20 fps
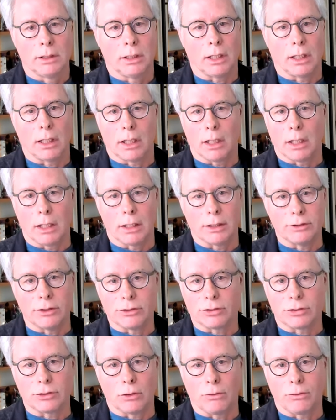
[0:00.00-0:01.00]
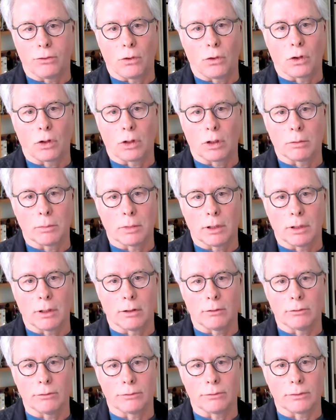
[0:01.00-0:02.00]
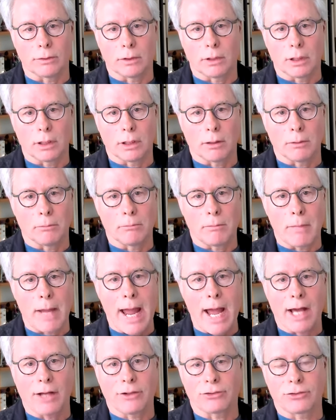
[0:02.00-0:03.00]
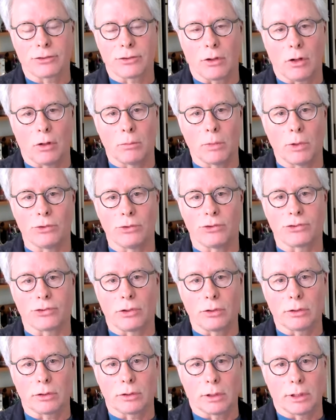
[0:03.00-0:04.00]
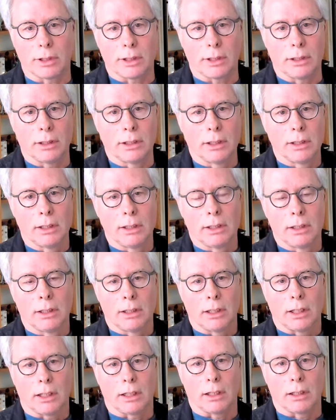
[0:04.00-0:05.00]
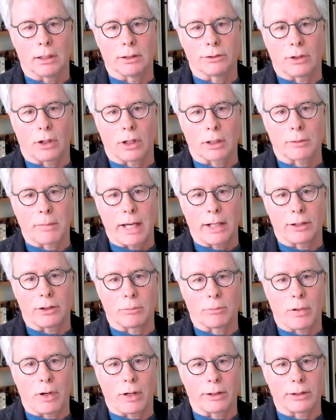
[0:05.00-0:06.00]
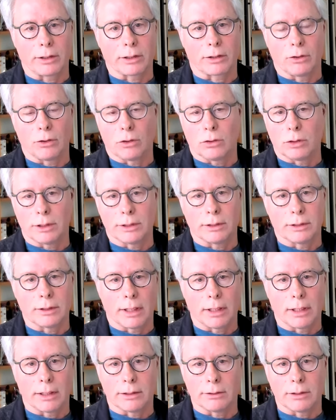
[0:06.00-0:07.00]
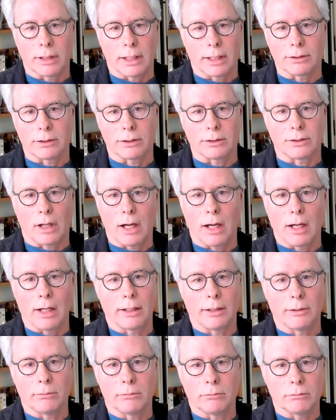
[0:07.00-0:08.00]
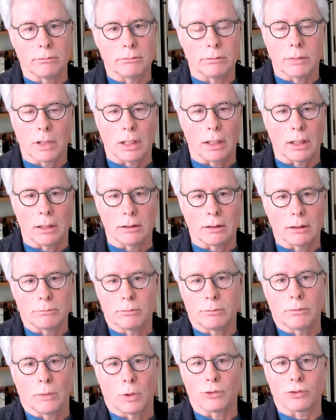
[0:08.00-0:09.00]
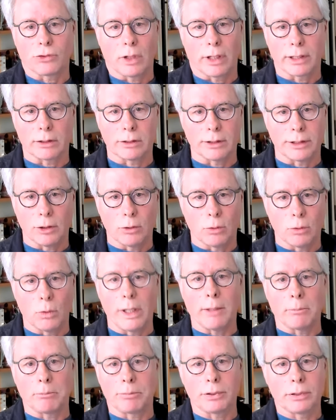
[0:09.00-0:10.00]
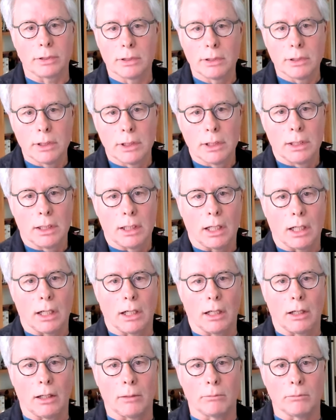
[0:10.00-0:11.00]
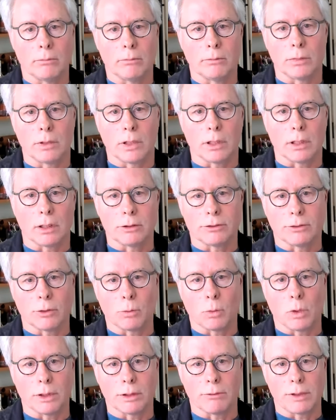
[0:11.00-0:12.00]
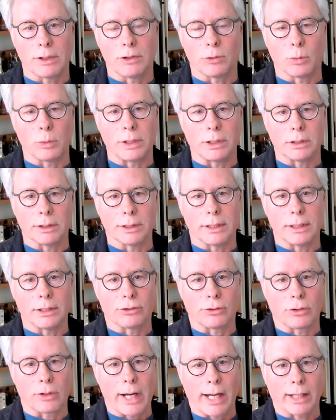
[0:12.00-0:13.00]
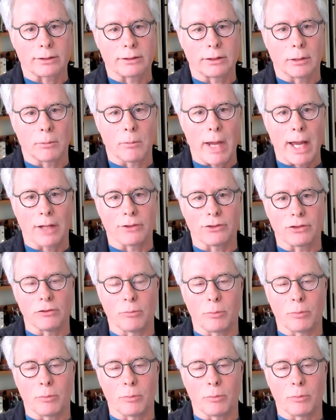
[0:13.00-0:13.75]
uh, additional form of uh, mass, almost certainly uh, a dark matter particle, and, and at the time, uh, most likely a WIMP, um, uh, the, one of these weakly interacting massive